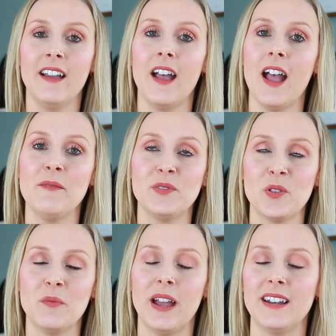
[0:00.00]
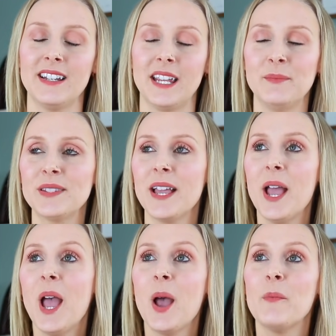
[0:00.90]
I'm so bad at names,
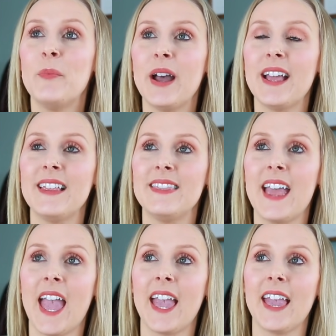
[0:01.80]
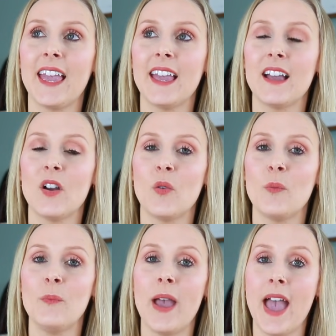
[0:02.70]
but they
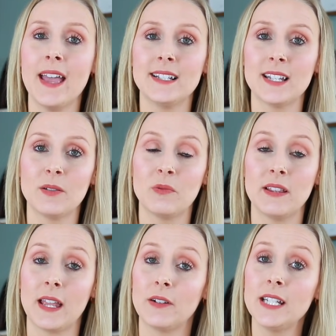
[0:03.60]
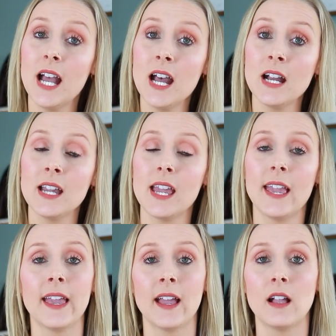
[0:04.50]
met when they were young
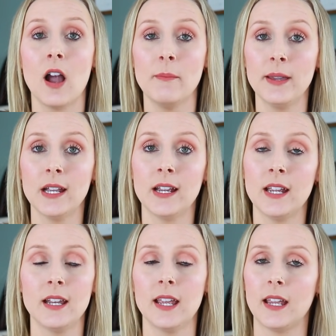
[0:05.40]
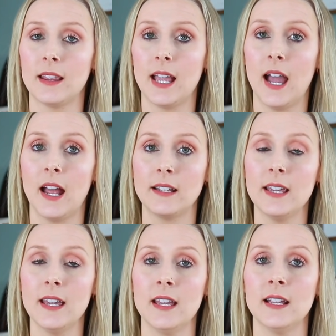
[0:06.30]
and got married and they had
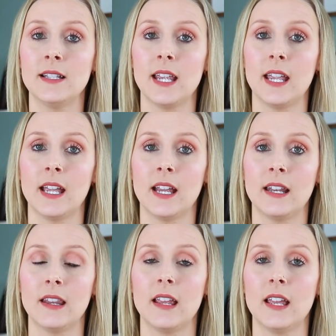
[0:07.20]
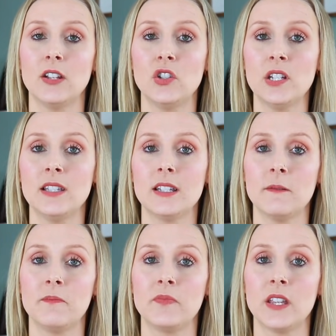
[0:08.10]
kids and it just
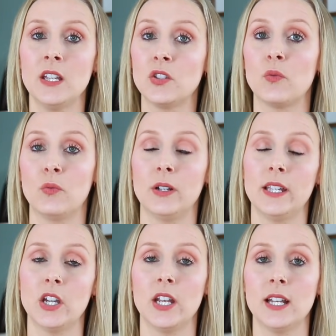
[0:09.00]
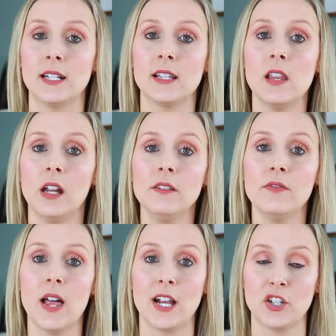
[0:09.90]
is really good and it's a lot of
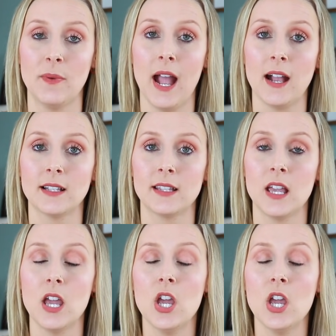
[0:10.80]
flashbacks